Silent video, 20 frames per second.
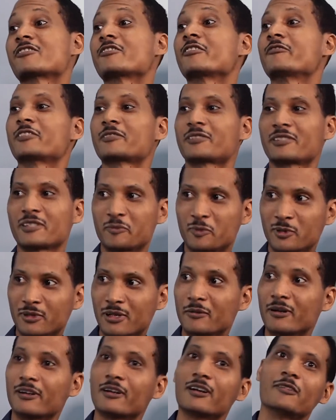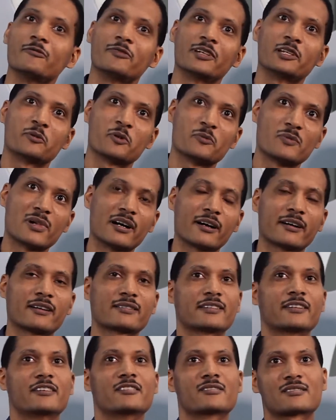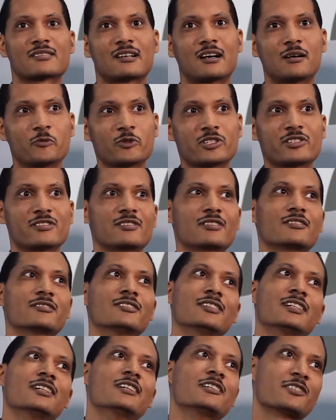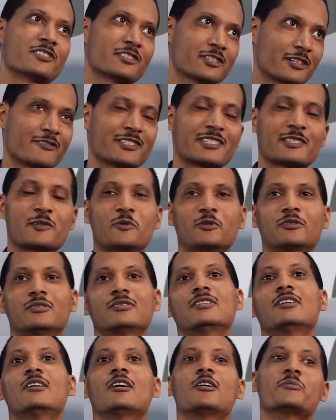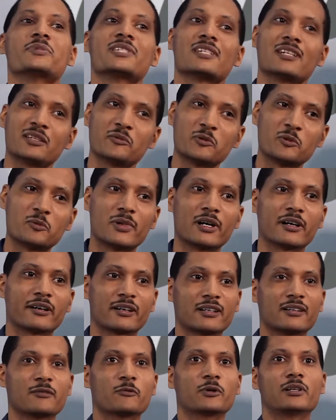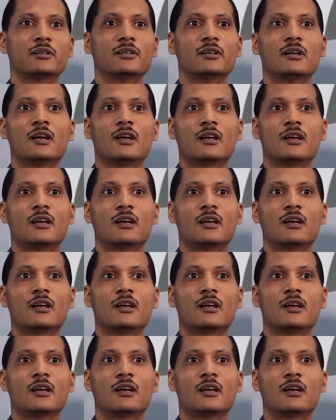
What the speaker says: serviceable available market, and your SOM, which is your serviceable obtainable market.